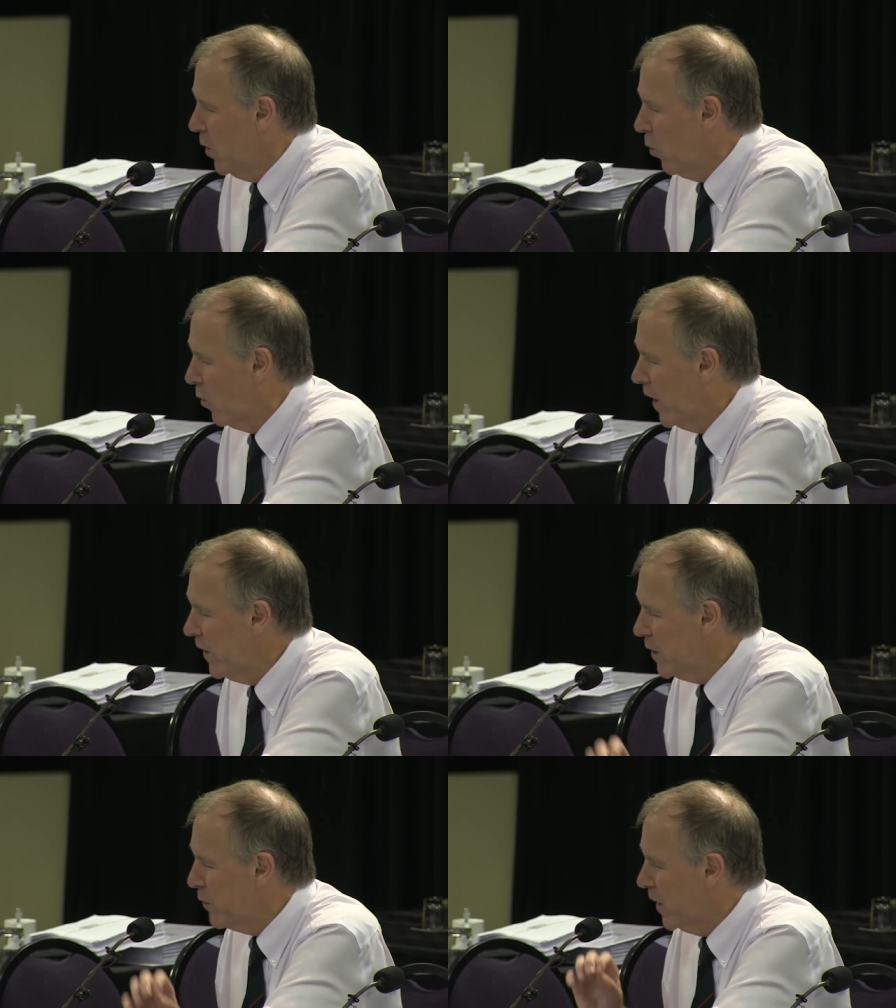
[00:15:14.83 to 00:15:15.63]
Although
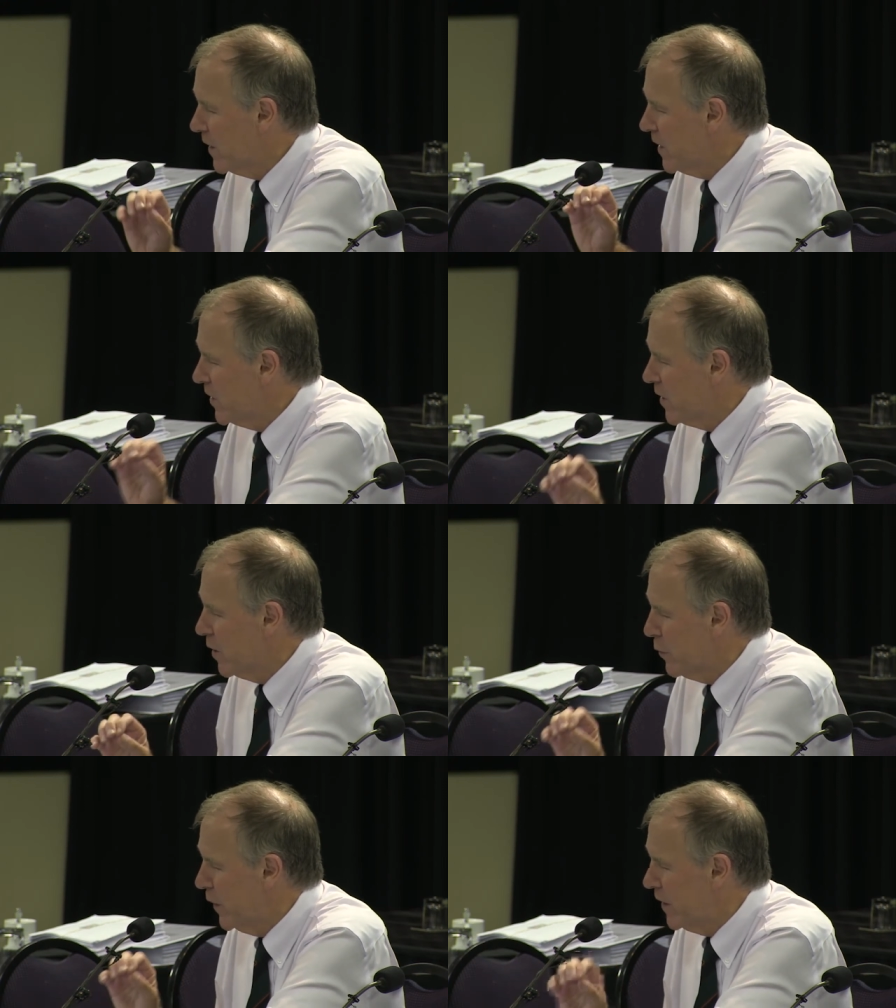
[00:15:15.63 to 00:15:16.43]
the advantage to
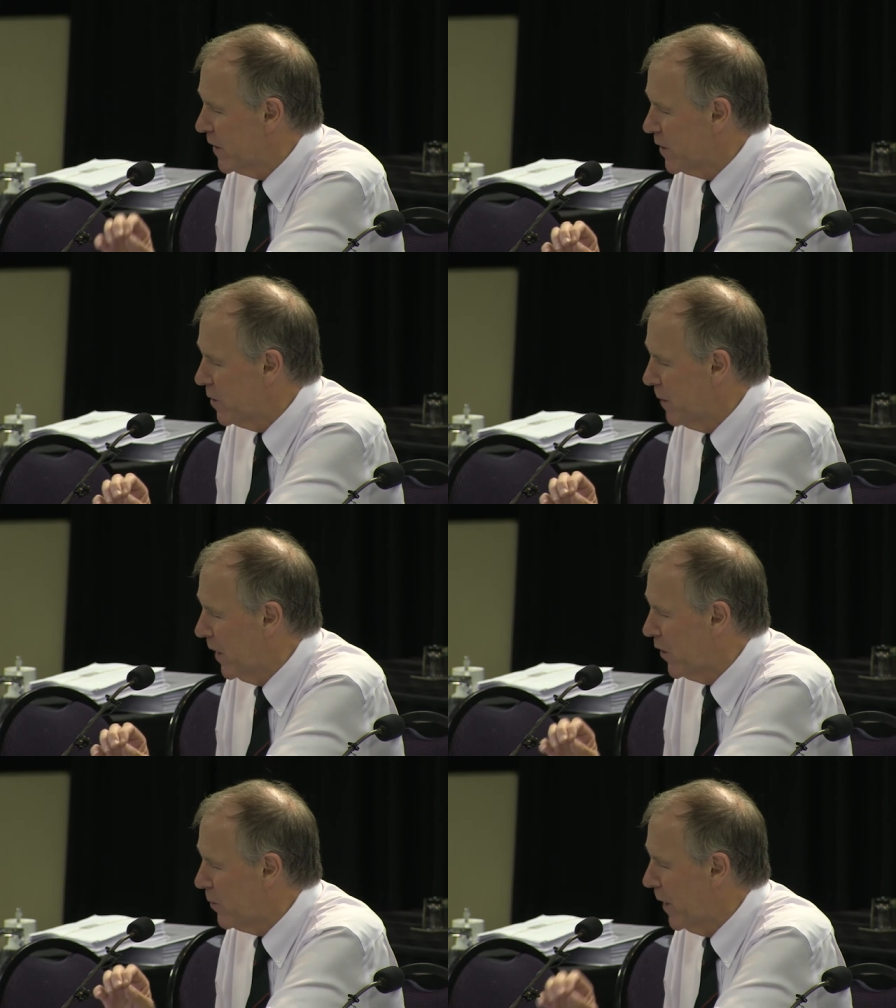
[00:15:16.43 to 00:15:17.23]
the fetus to
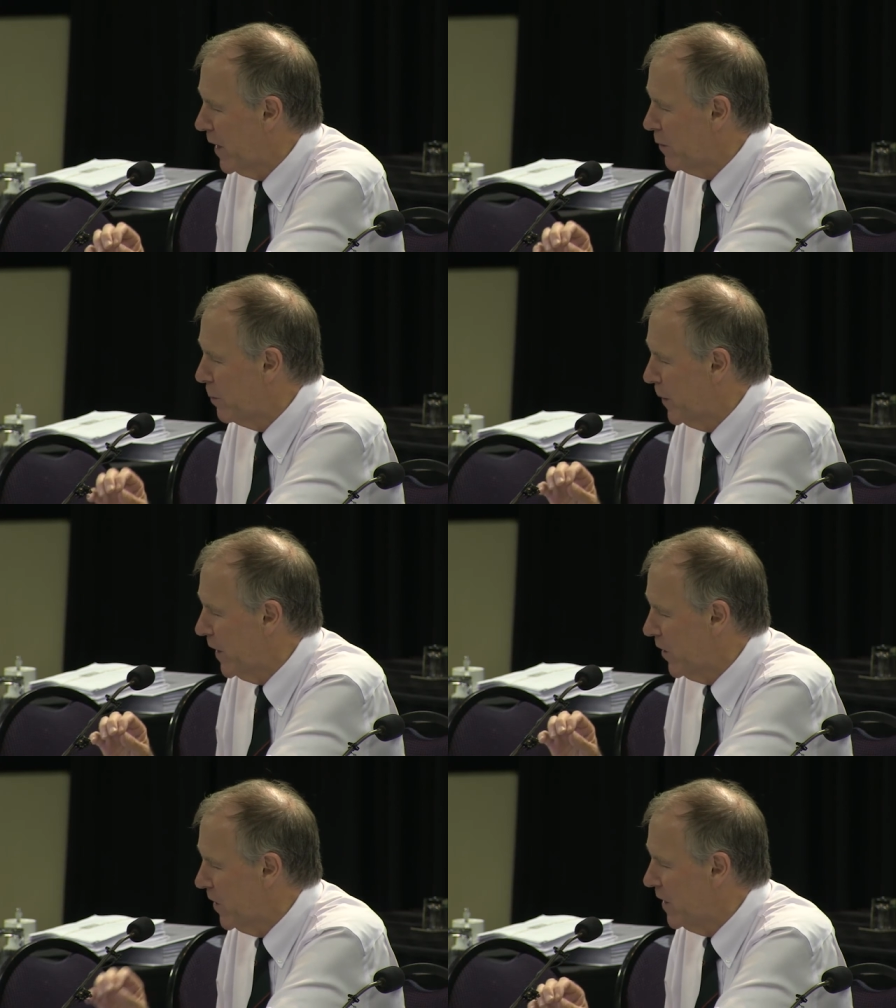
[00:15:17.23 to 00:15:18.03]
mothers may have
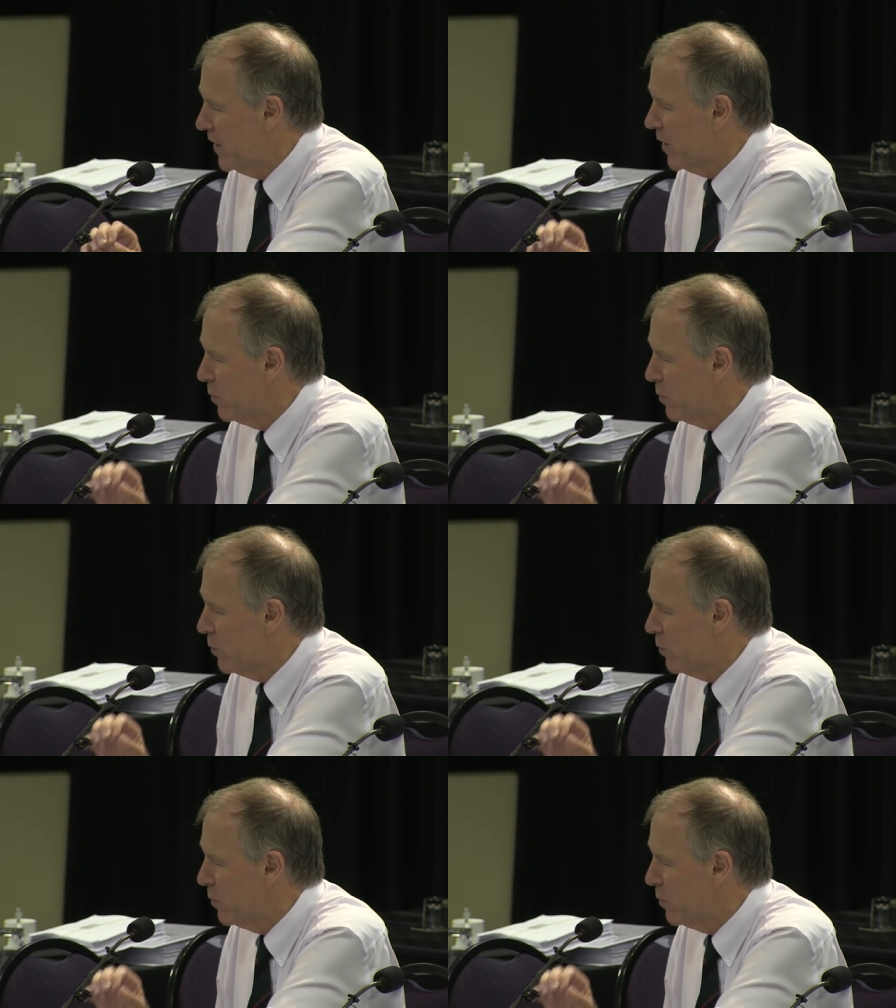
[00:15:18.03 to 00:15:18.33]
appeared earliest,